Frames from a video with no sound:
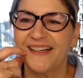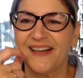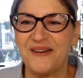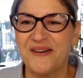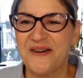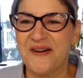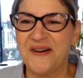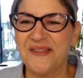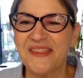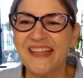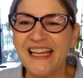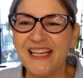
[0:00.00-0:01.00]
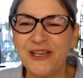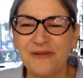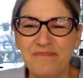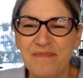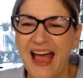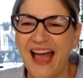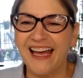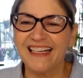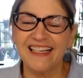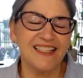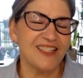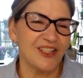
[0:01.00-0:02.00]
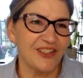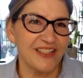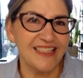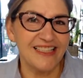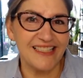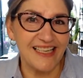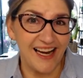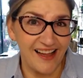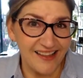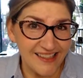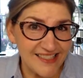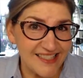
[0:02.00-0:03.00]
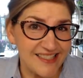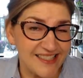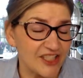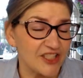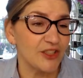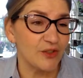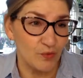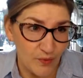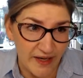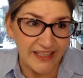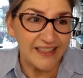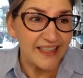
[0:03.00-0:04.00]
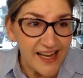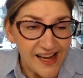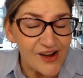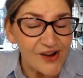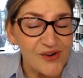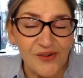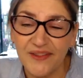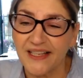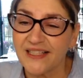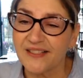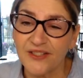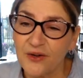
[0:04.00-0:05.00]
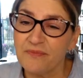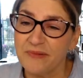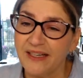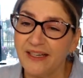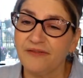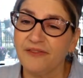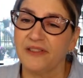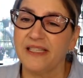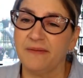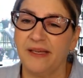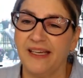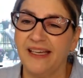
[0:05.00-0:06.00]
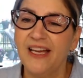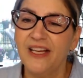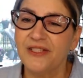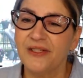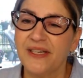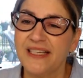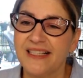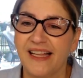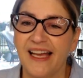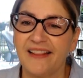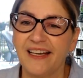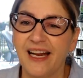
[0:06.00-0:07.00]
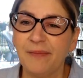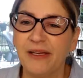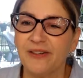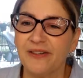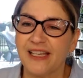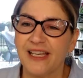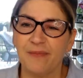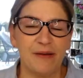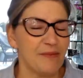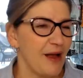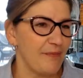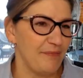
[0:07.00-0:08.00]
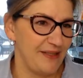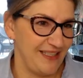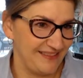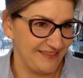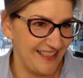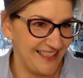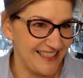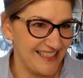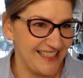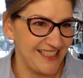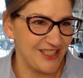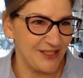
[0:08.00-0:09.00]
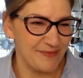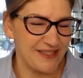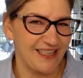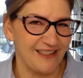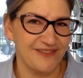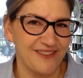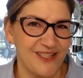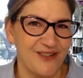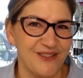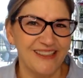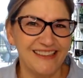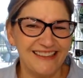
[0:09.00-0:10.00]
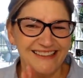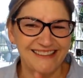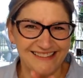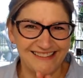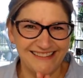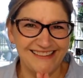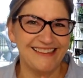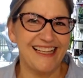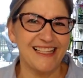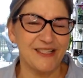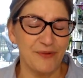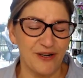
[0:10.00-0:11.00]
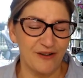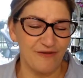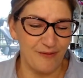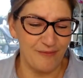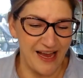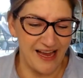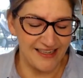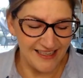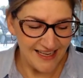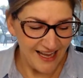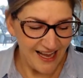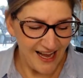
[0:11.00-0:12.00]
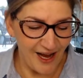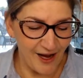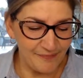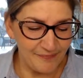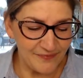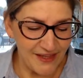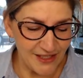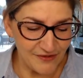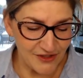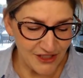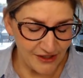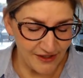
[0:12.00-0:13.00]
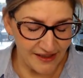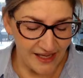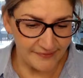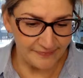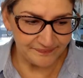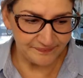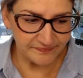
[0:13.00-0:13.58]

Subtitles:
oh, thank you, Matt. He's starting his dialysis session right now. That's so meaningful to me. So he's glad that I'm here to keep him company and to teach him stuff. So that's wonderful, Matt. Thanks for sharing that.